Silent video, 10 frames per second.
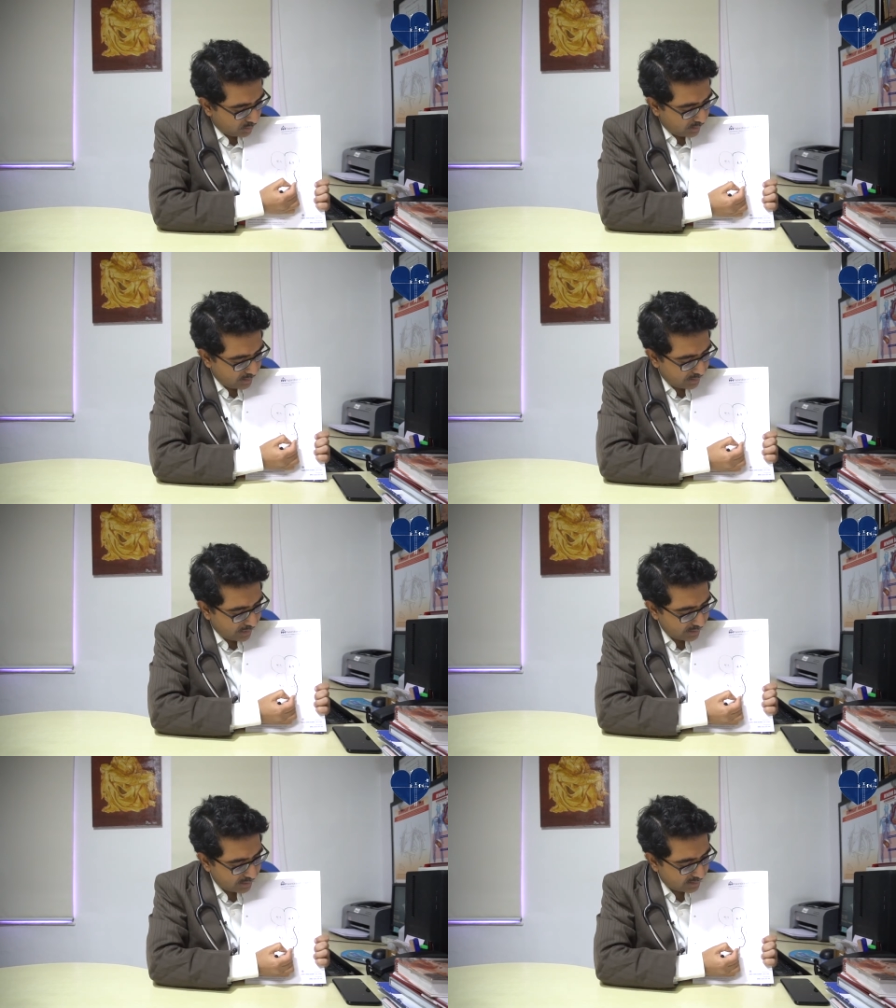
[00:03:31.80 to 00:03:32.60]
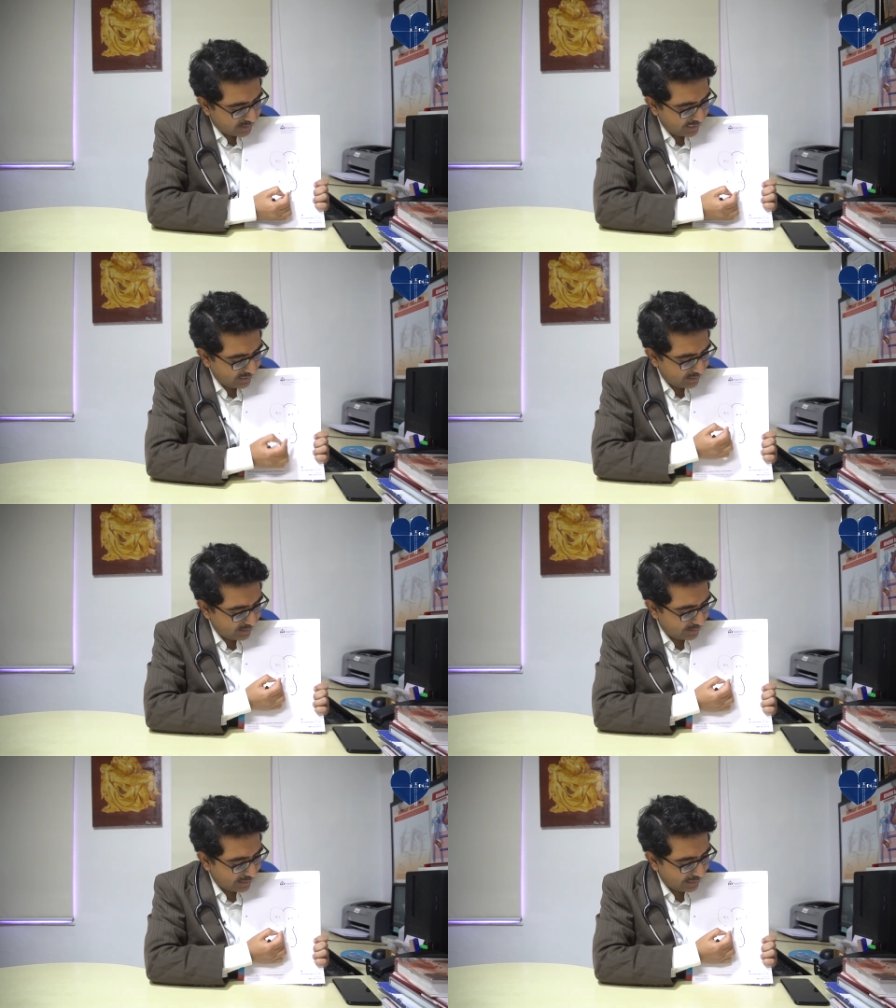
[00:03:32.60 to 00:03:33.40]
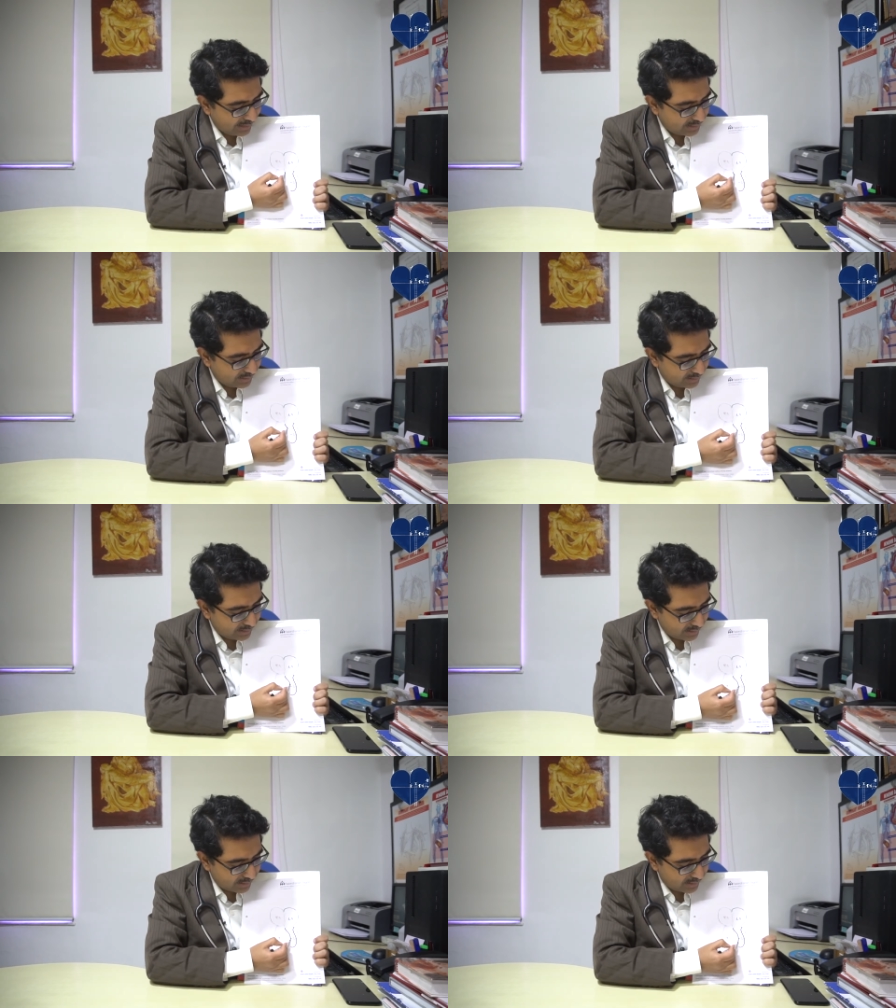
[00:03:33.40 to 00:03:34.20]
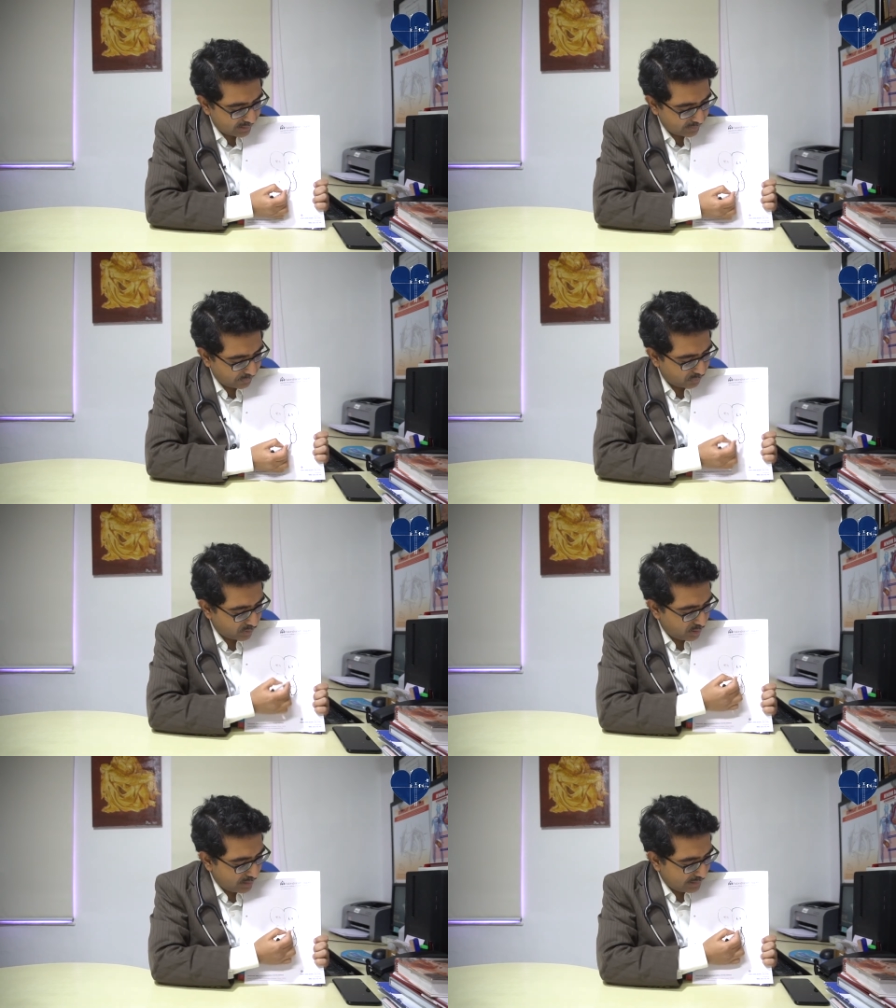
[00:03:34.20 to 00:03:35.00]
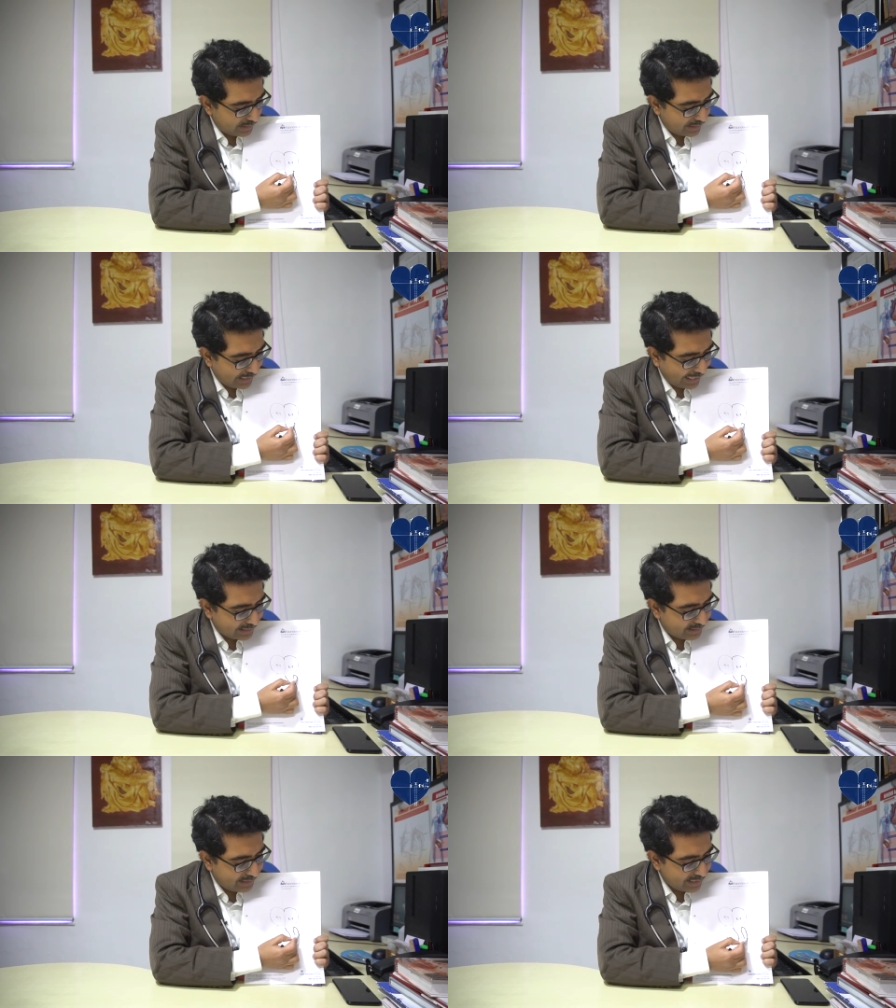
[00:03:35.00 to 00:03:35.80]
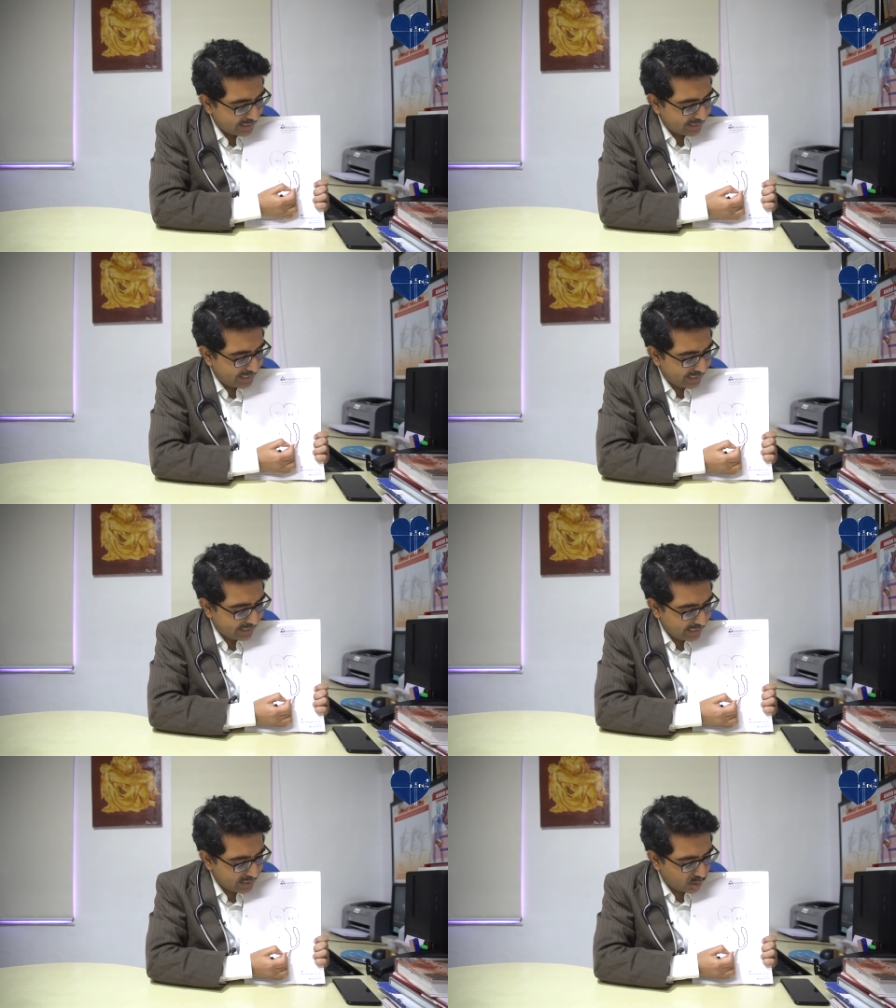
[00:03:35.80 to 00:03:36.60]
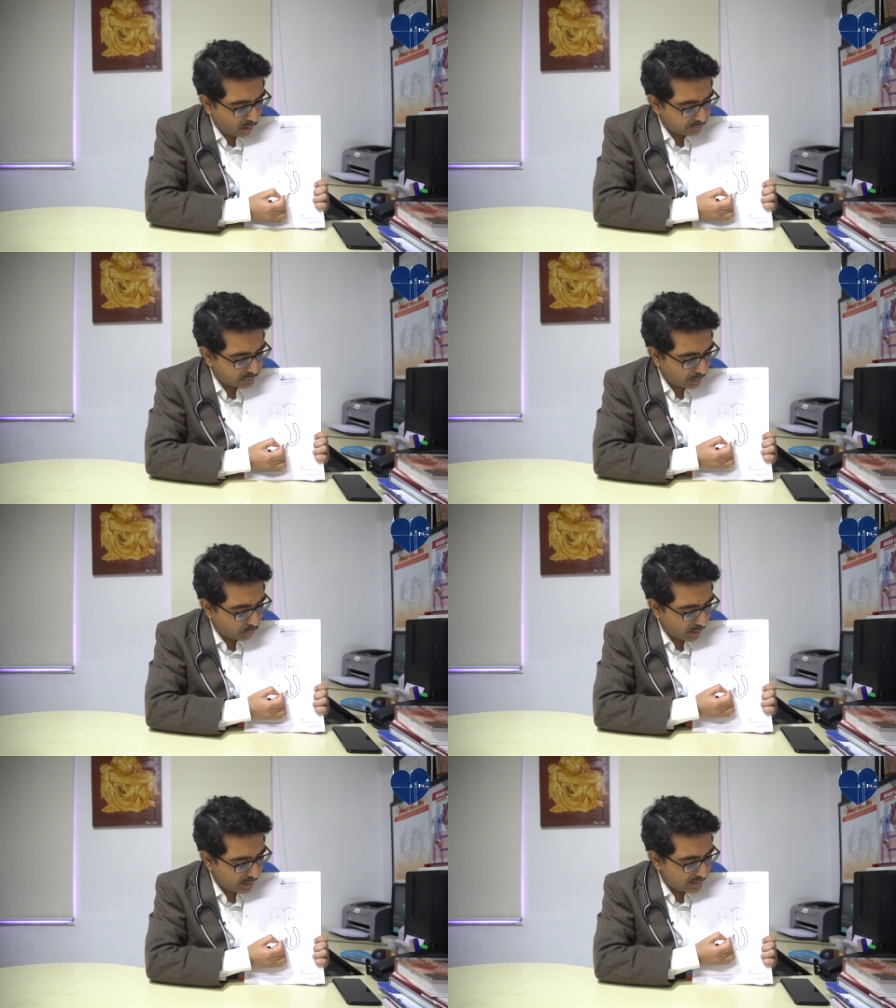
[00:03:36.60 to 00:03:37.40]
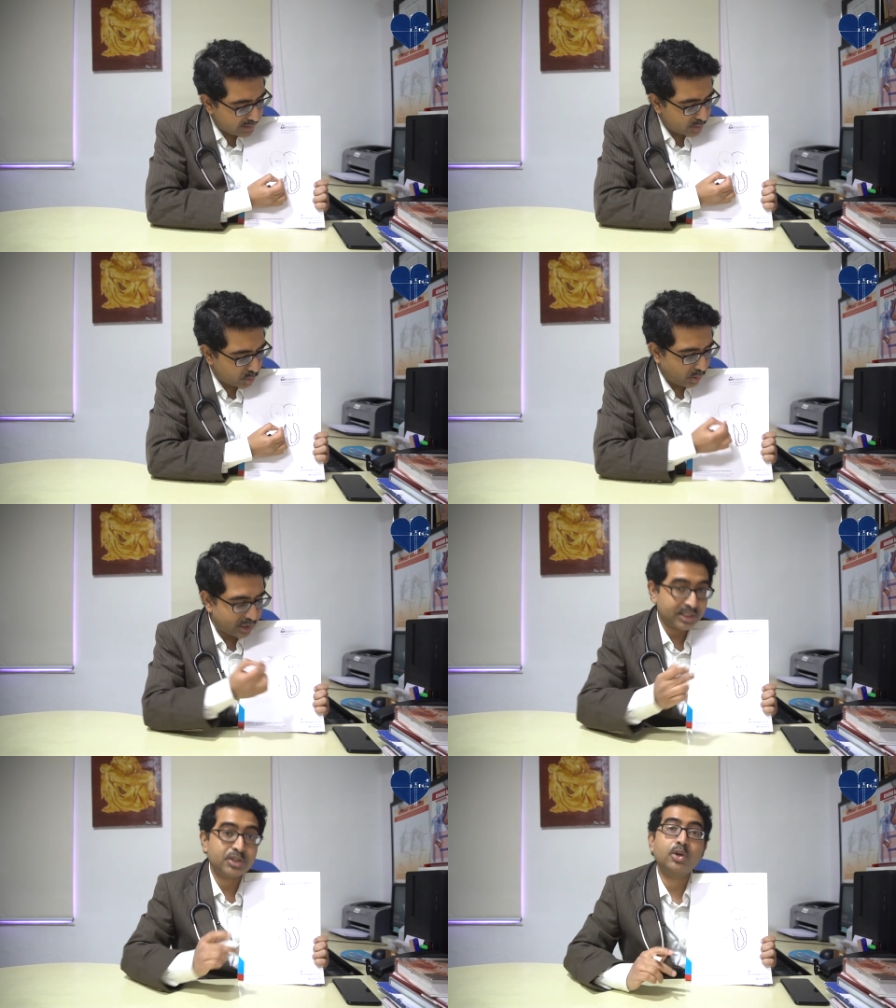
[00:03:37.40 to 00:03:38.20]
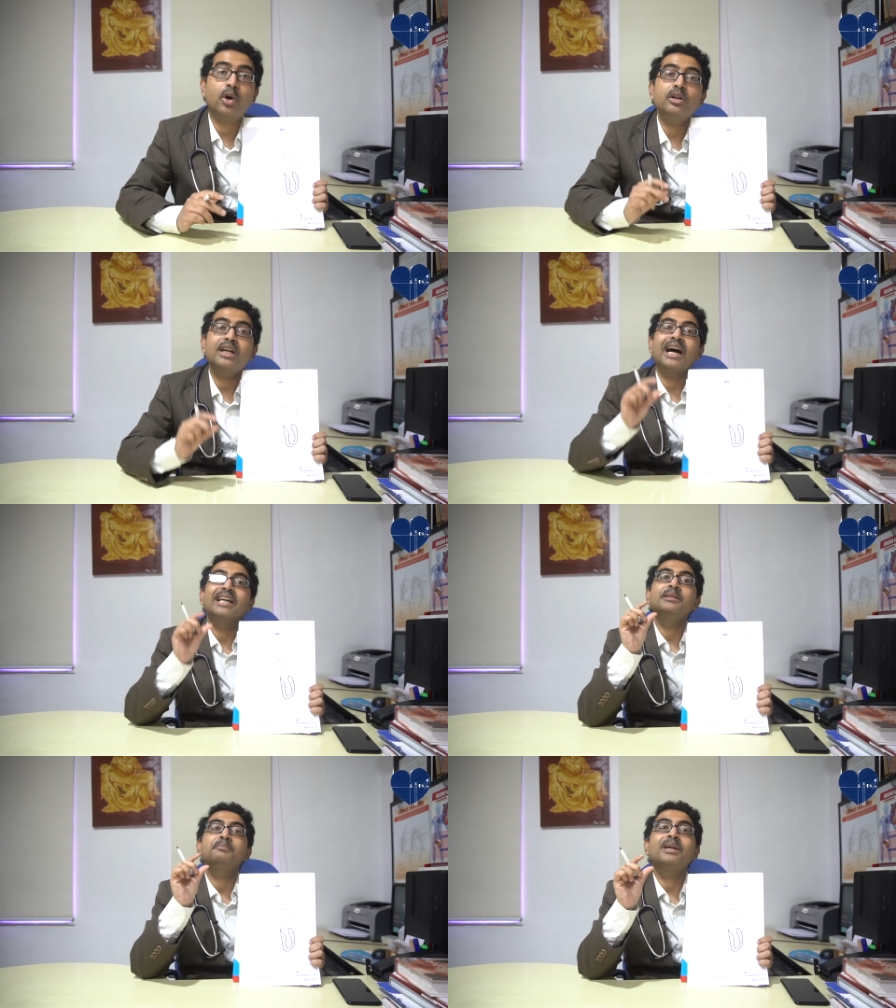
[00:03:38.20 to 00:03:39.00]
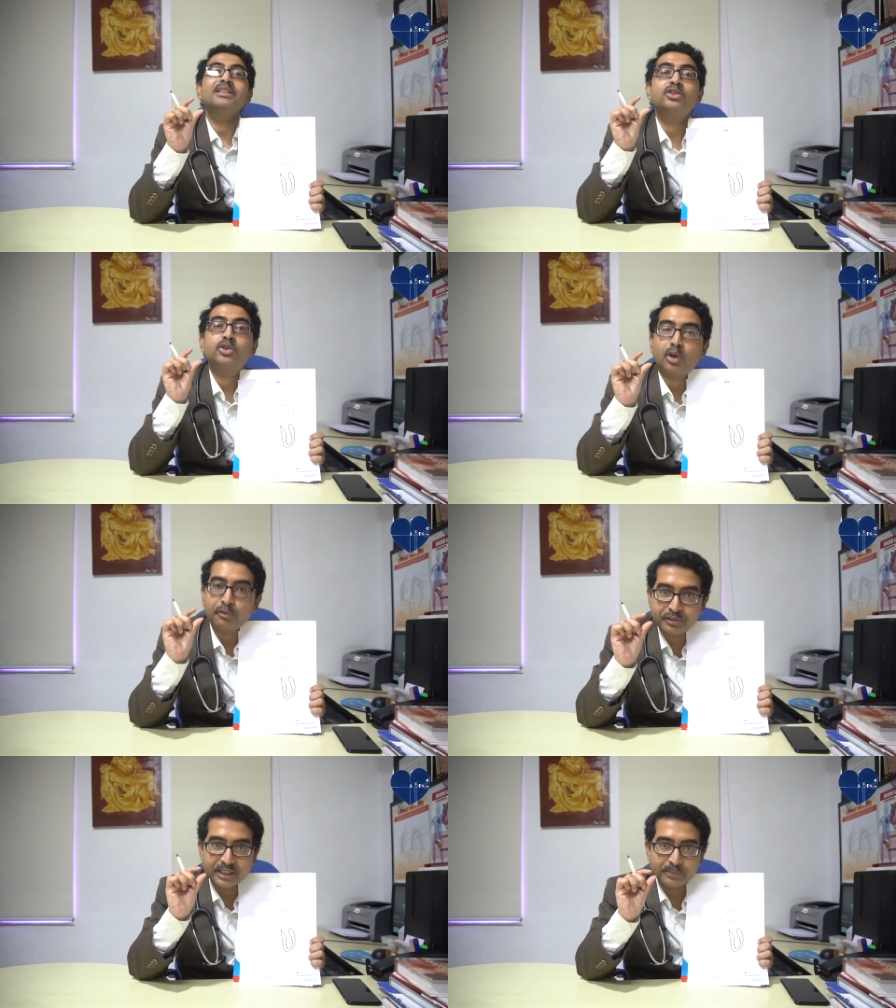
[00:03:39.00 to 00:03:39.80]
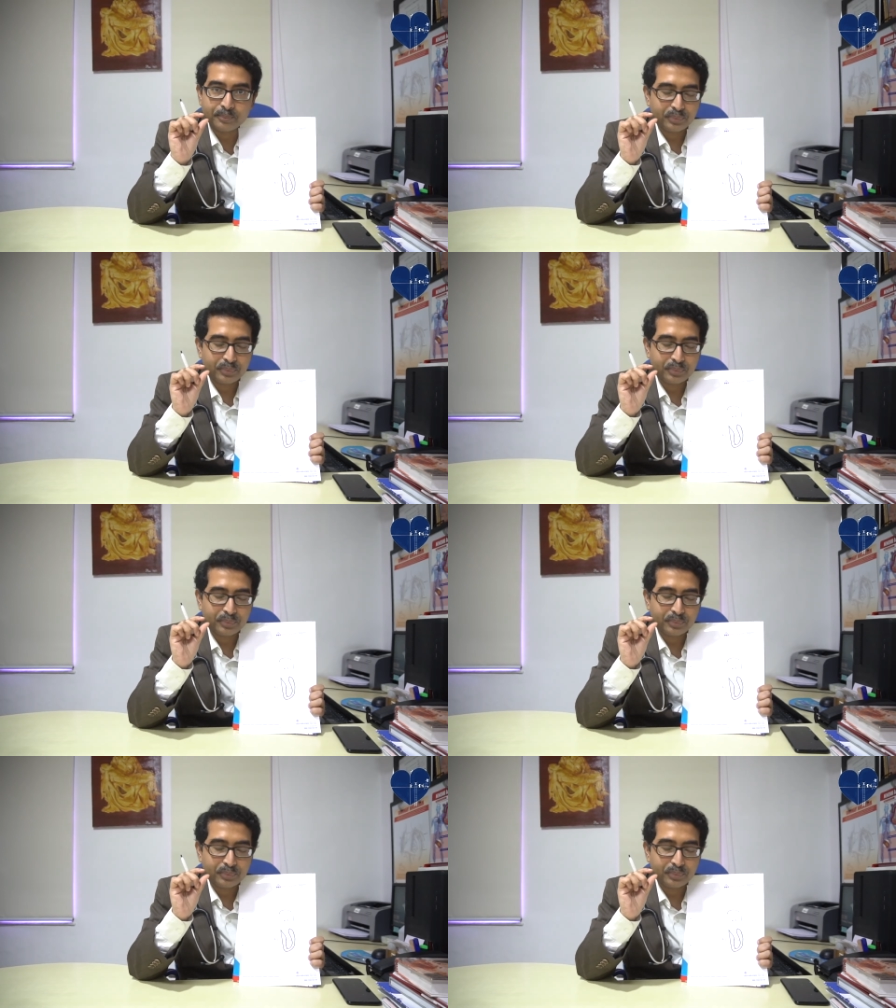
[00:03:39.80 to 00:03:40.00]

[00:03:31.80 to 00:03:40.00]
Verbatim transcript: It gets thick like this, and this thickness of the walls is what is called hypertrophy.